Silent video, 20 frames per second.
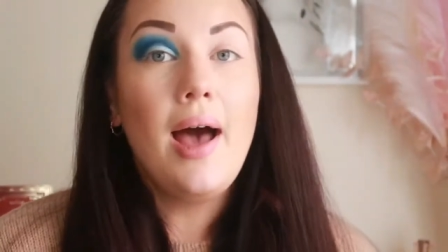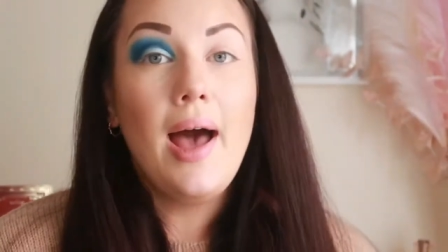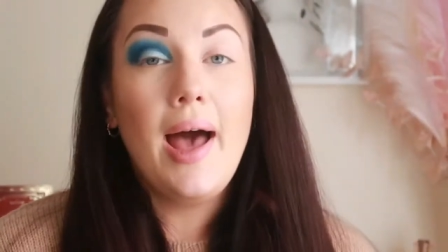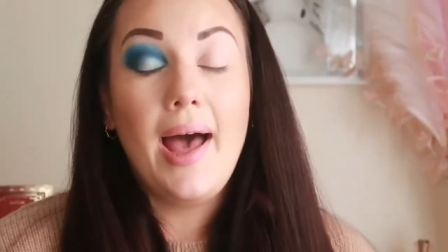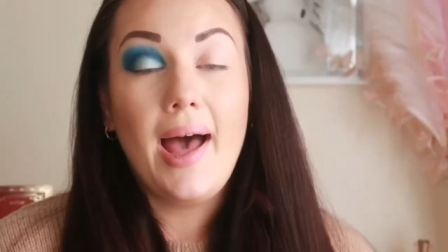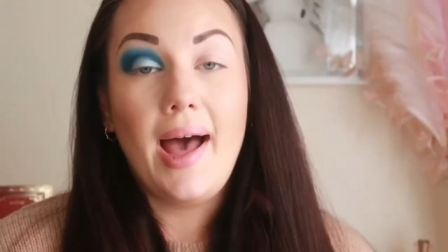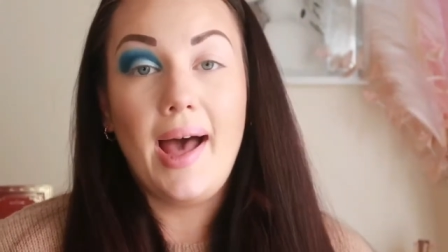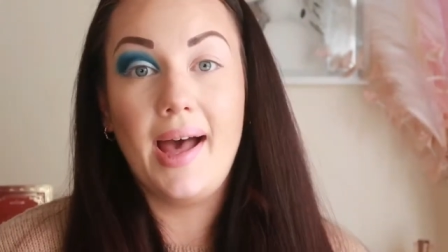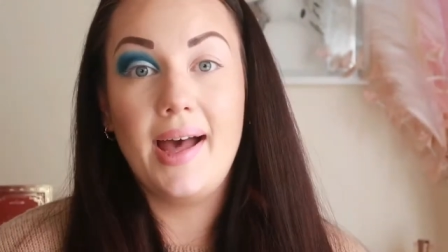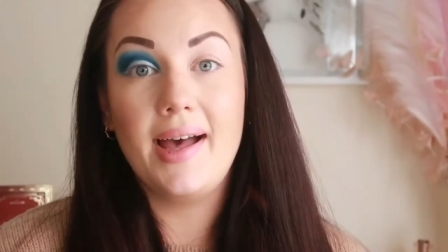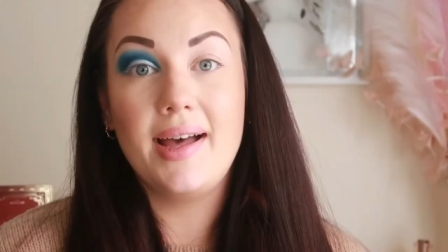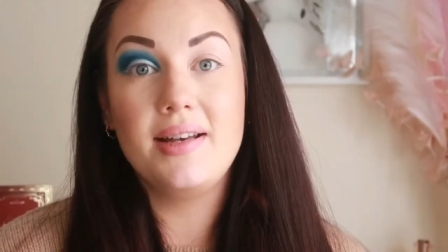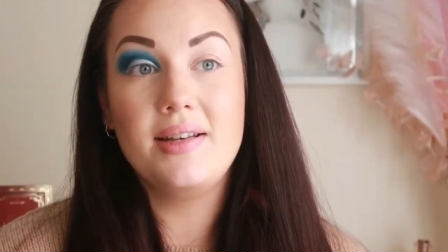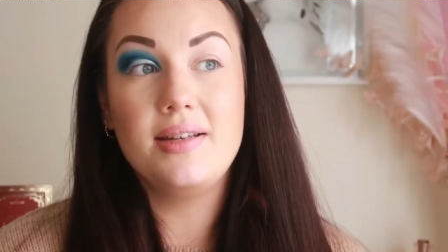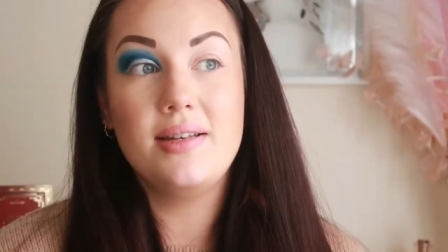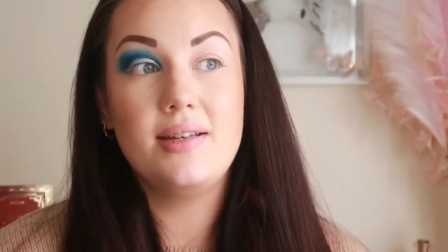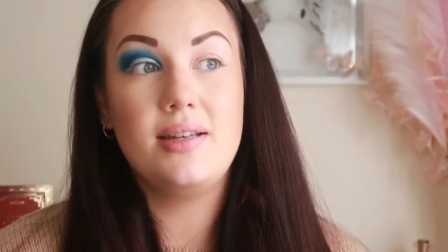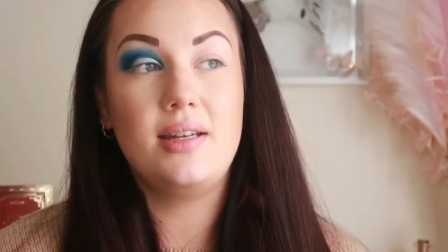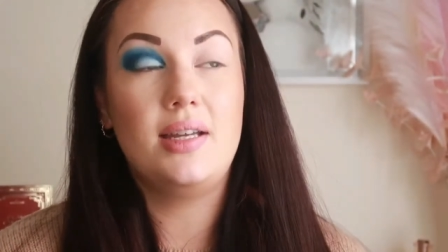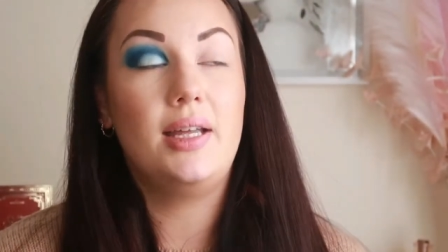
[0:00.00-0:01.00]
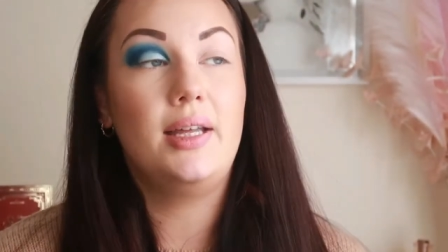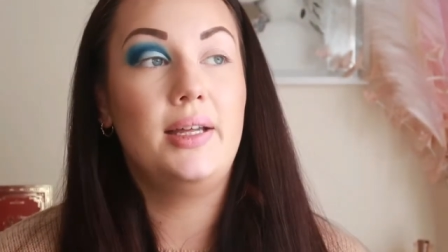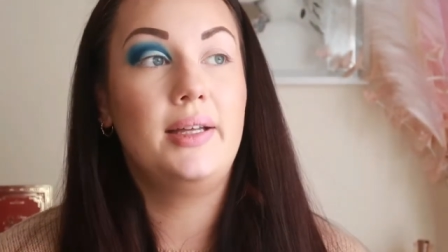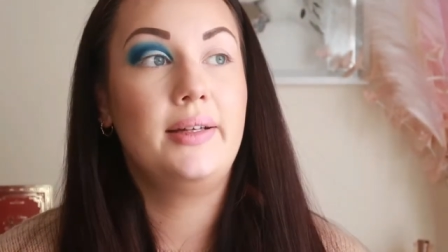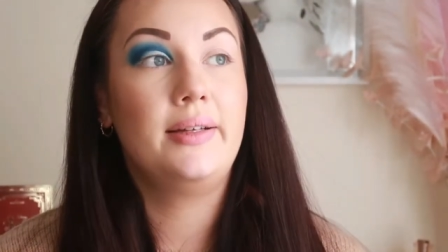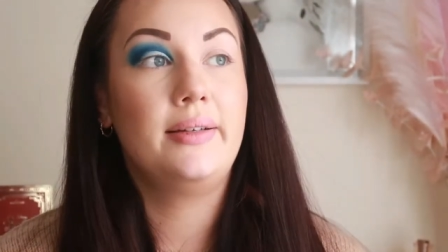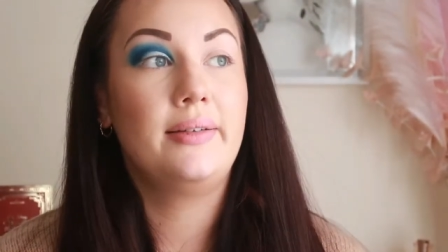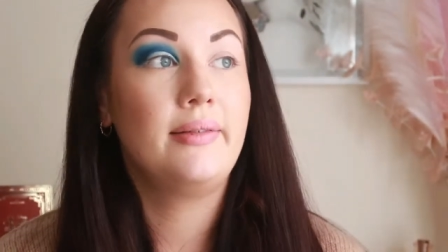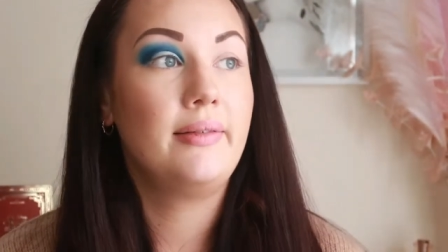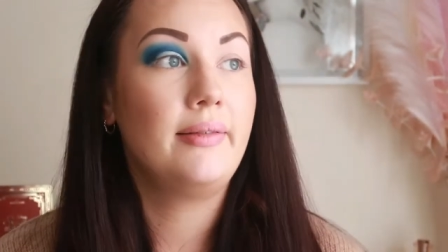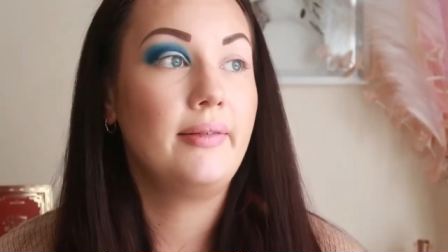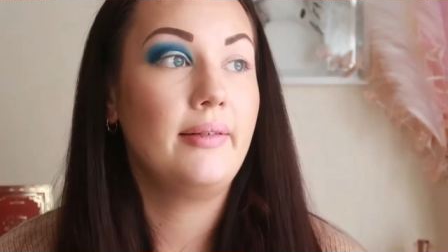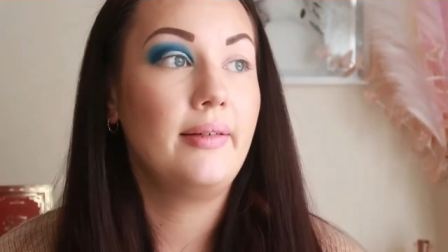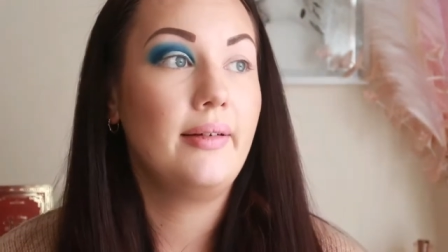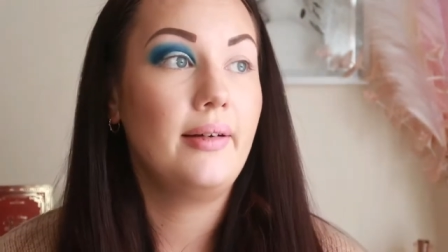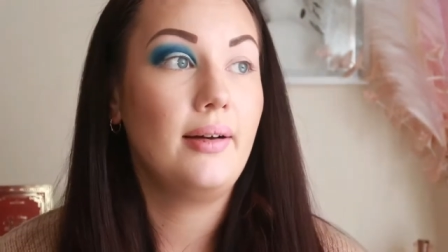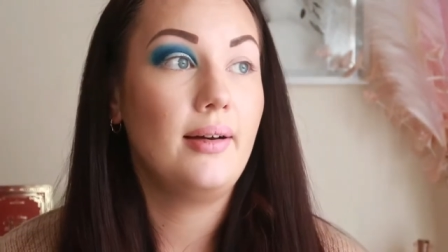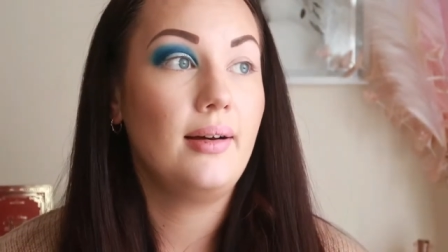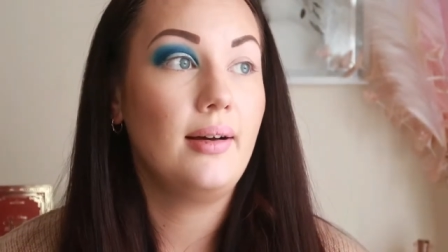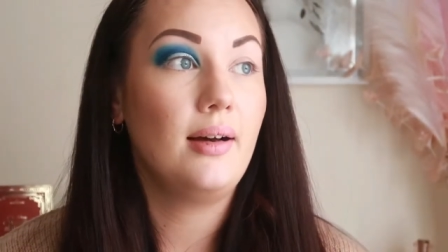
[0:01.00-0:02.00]
and
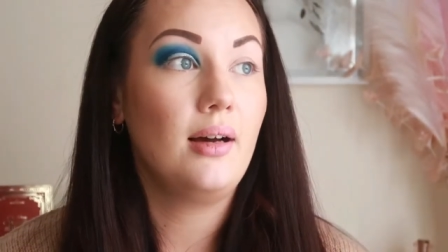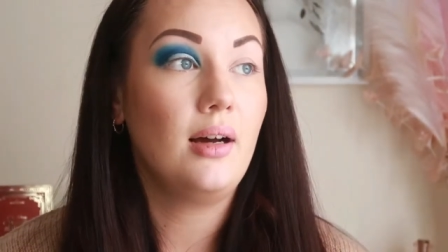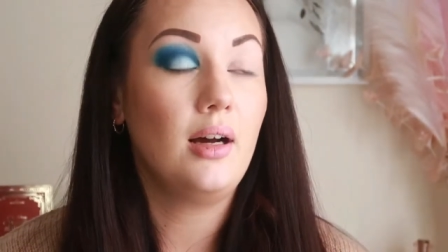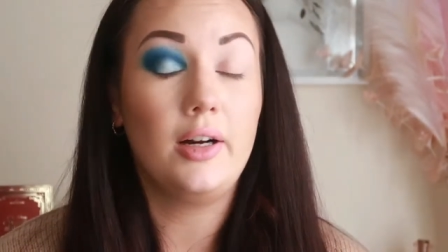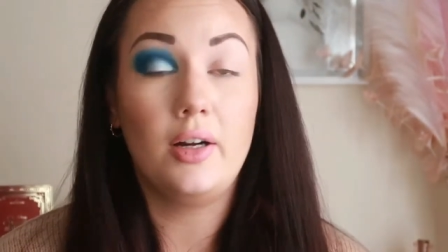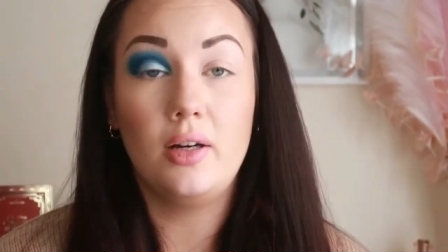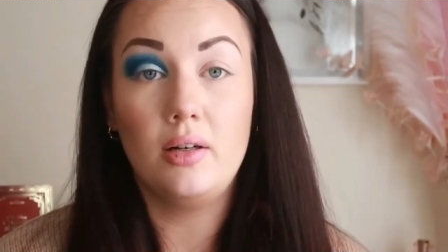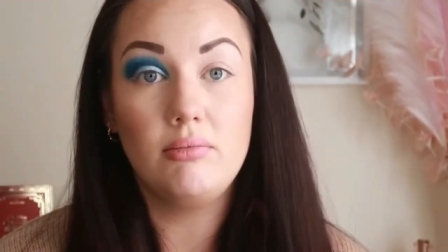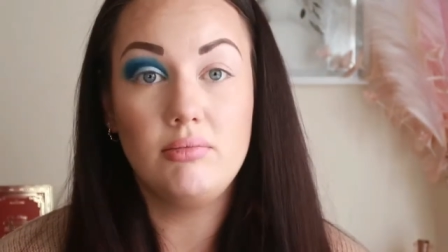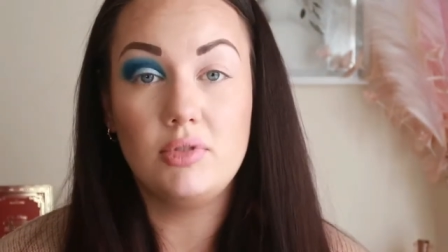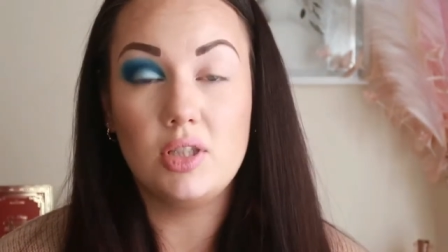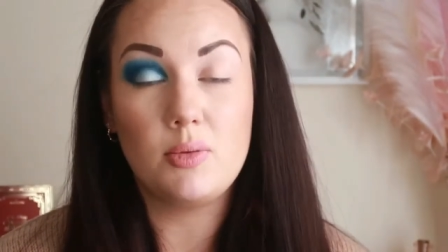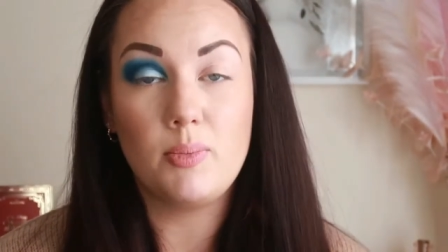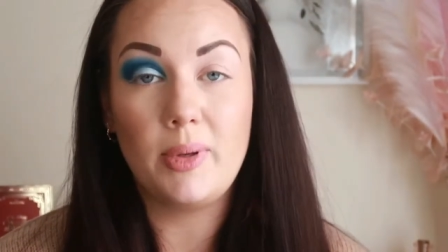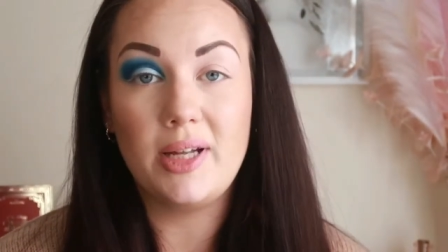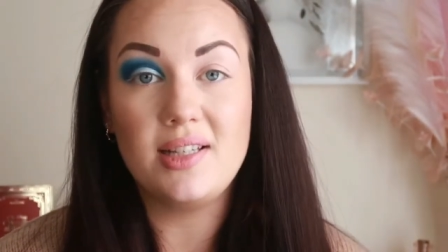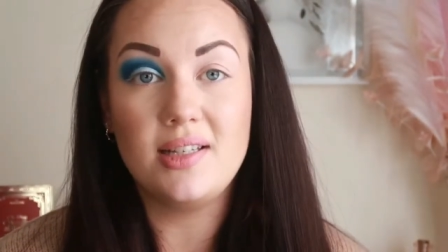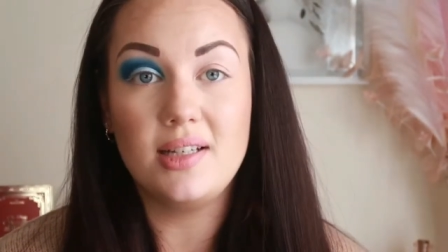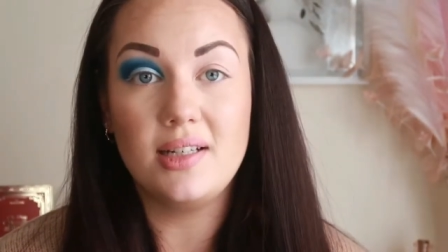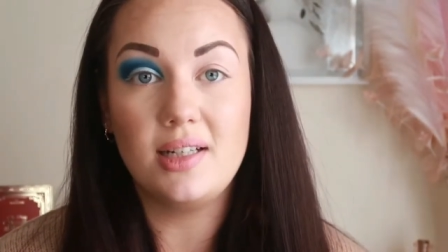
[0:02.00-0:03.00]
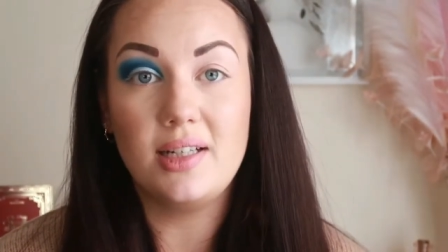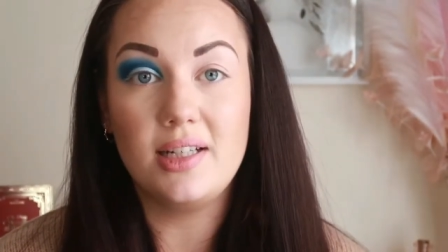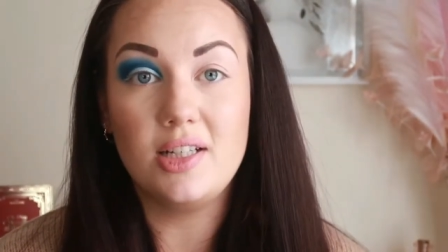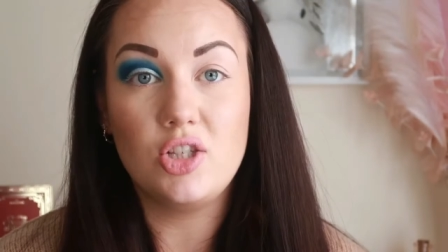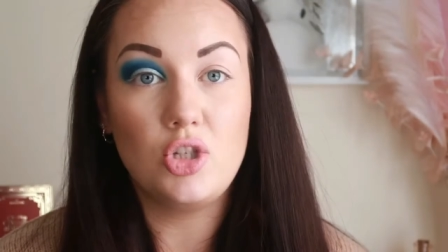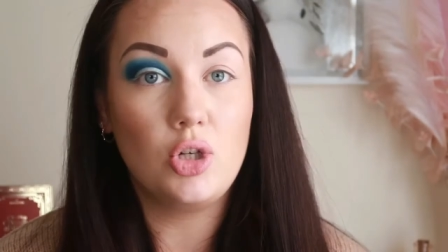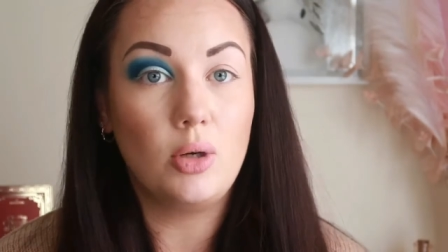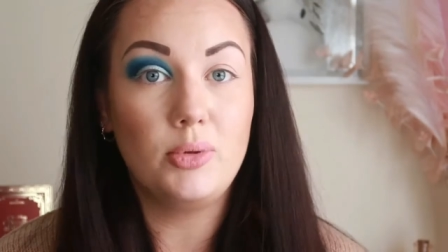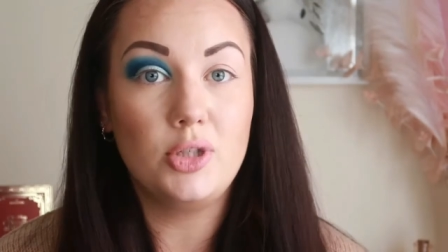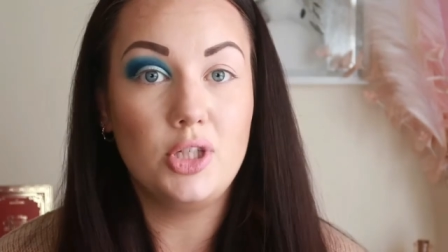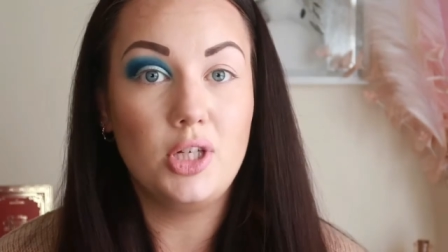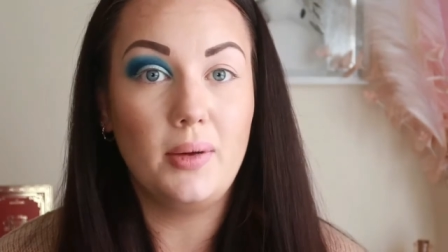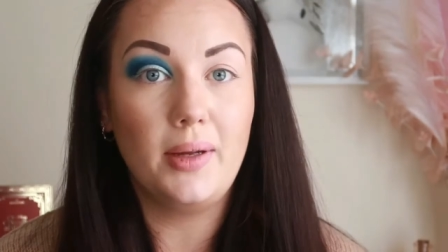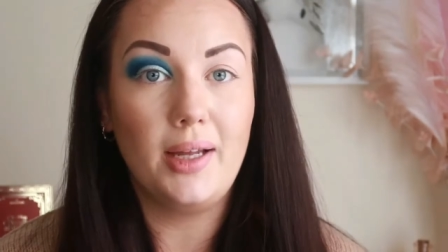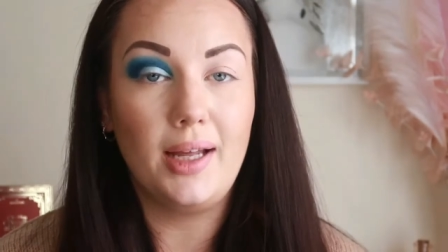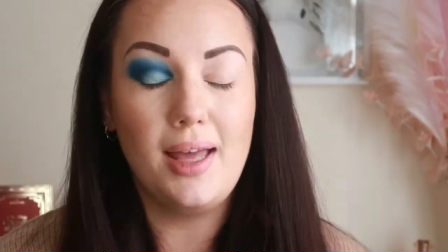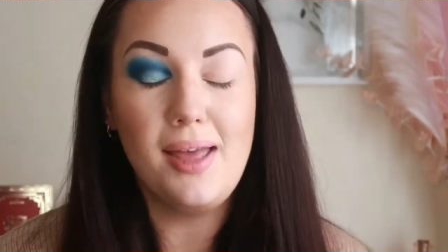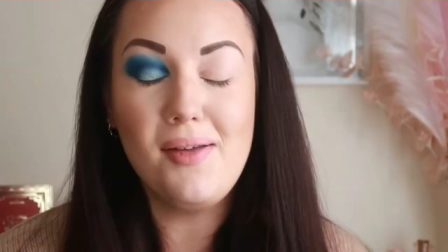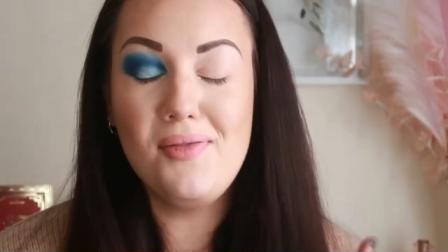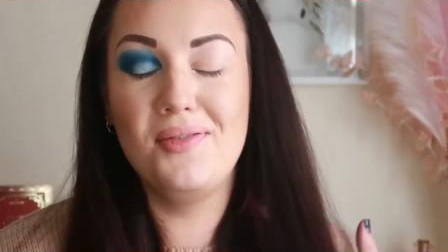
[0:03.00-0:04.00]
I just basically stopped
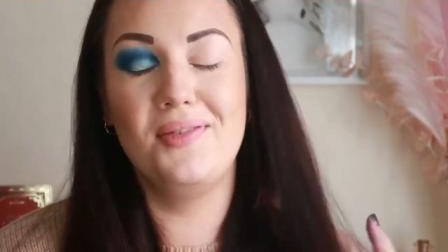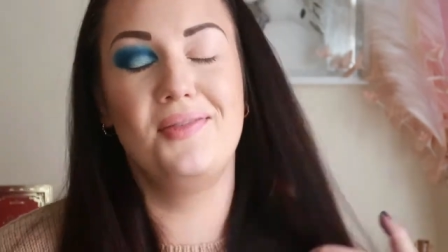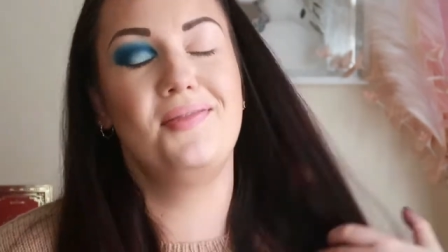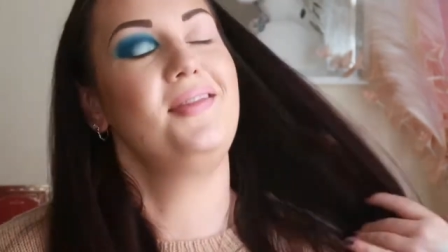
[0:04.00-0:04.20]
doing it.